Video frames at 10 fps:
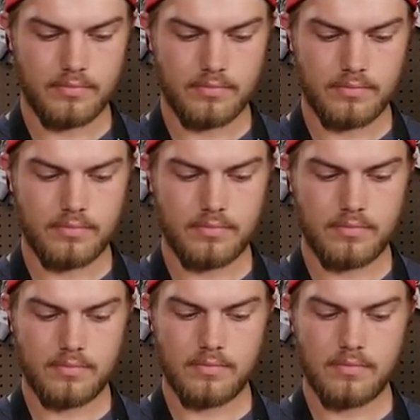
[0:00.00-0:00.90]

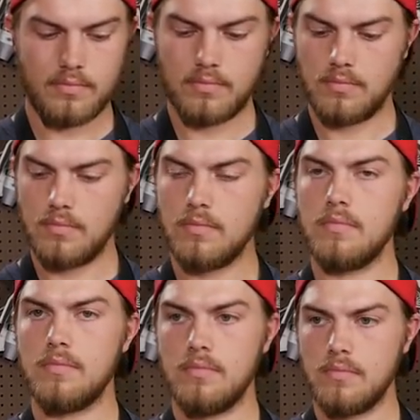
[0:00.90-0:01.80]

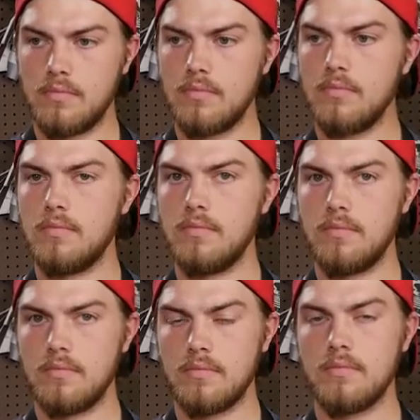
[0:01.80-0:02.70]

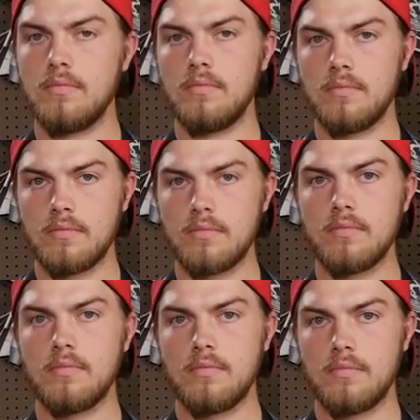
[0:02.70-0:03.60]

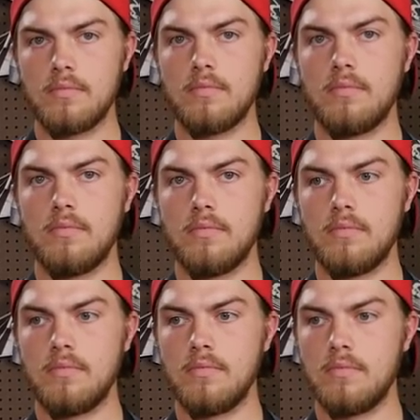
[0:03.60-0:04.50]

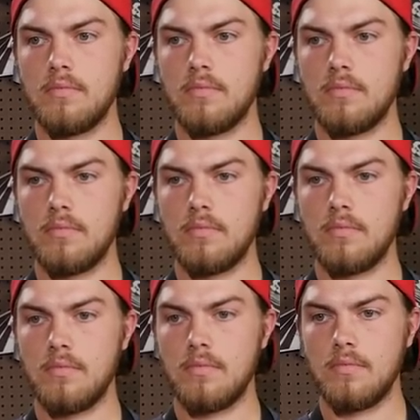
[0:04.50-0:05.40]

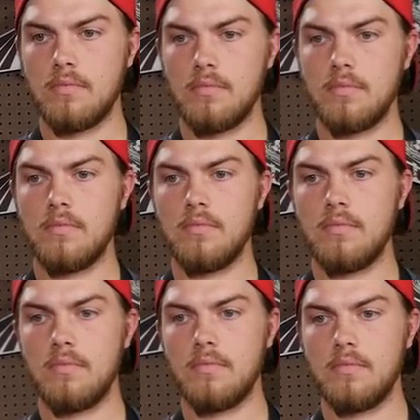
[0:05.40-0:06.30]

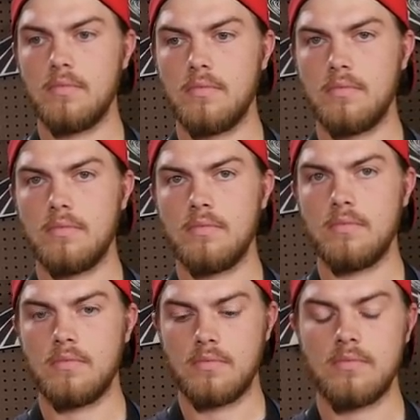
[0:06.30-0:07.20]

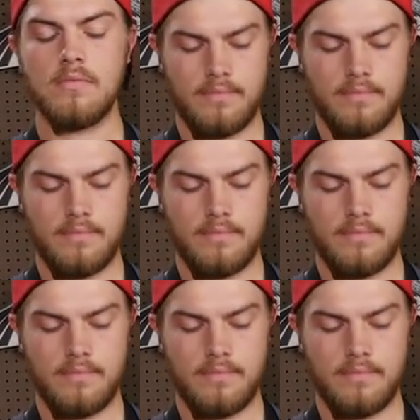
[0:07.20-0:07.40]
The person shown says nothing.